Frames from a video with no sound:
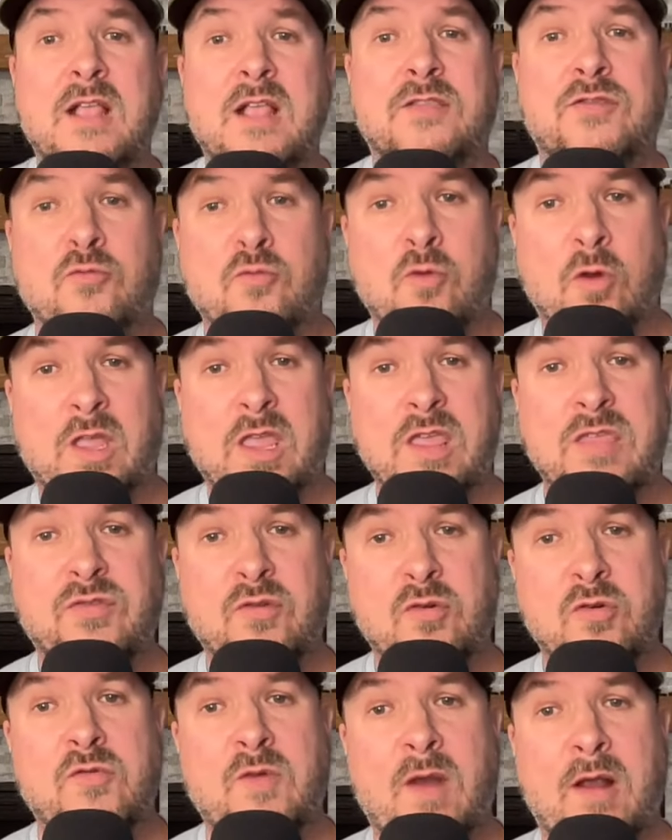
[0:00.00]
The rookie
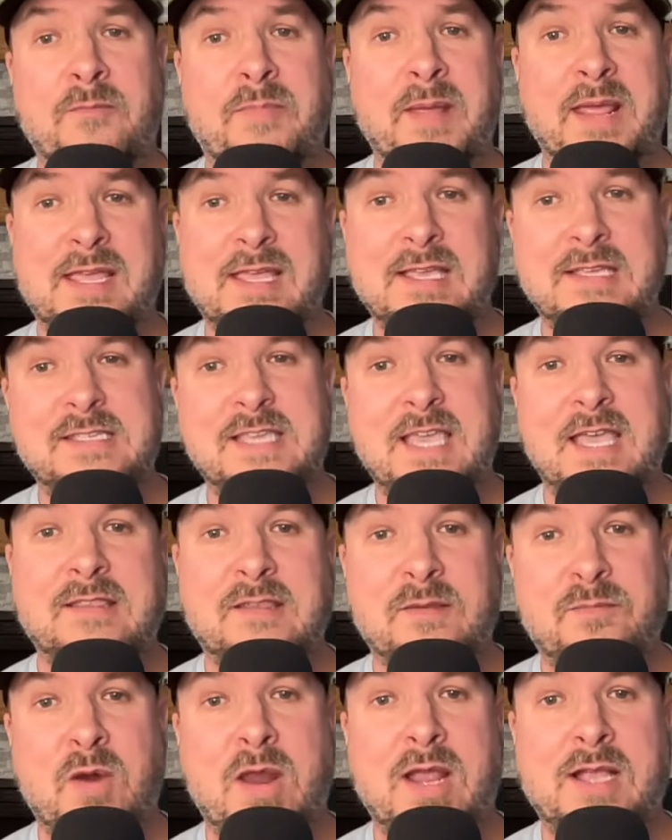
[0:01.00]
third round pick is yet
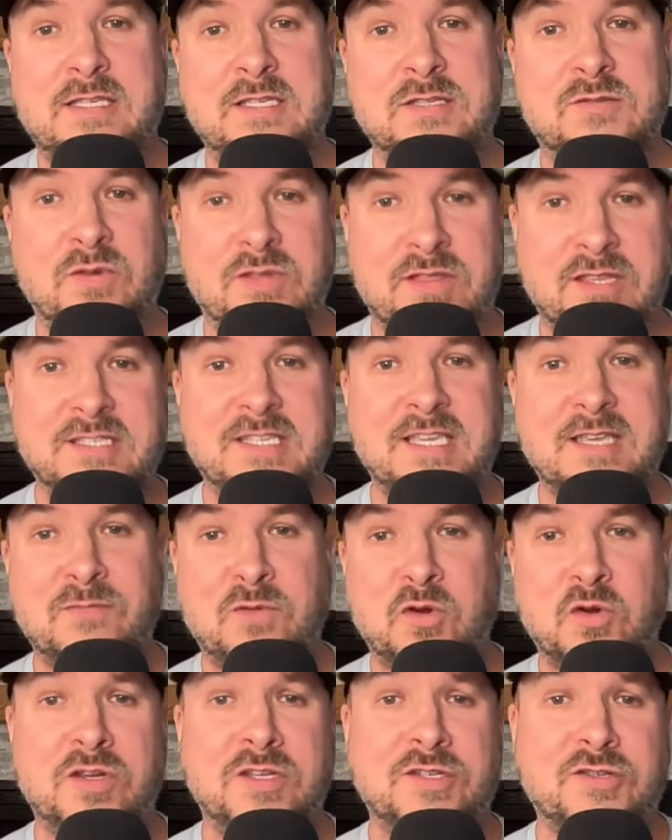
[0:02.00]
to practice with the team
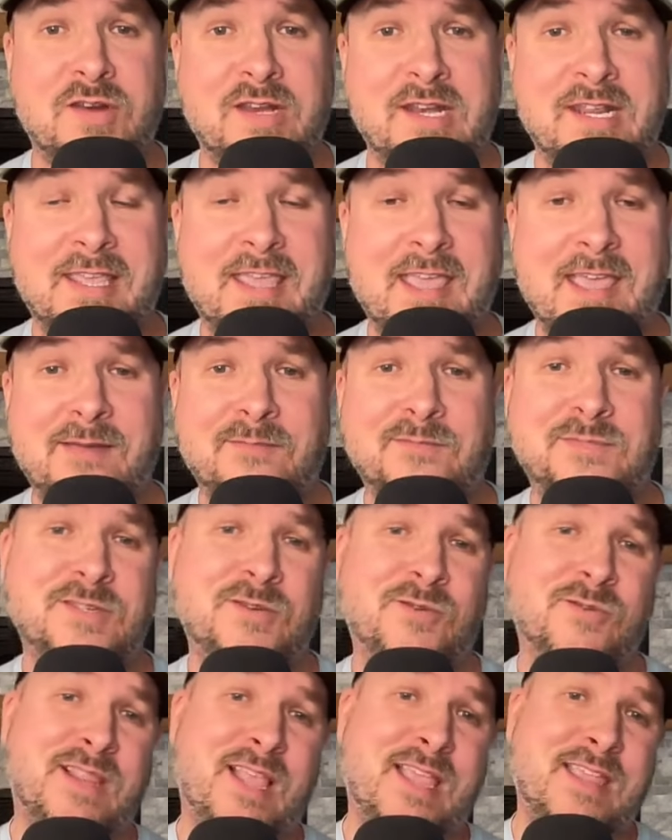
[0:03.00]
during training camp.
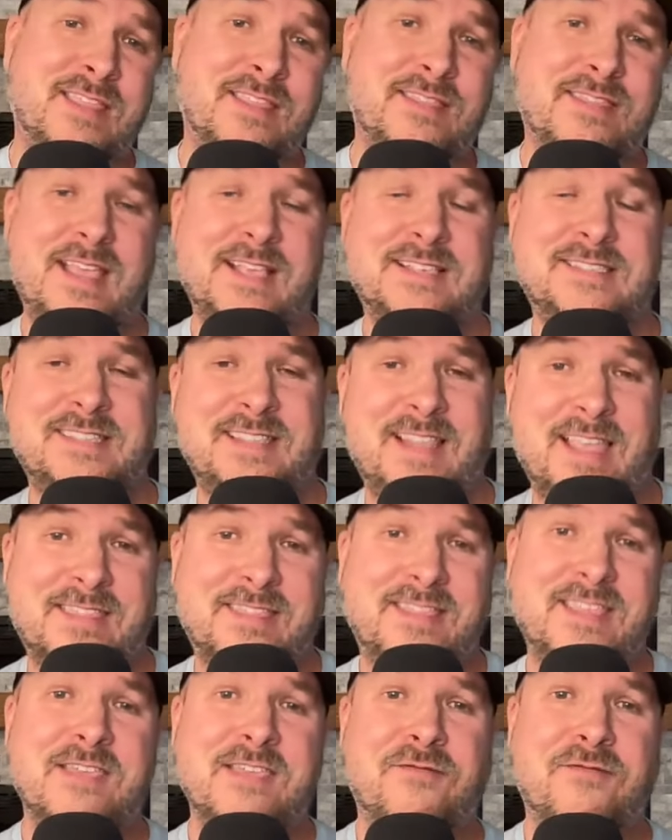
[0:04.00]
So, like, that's like the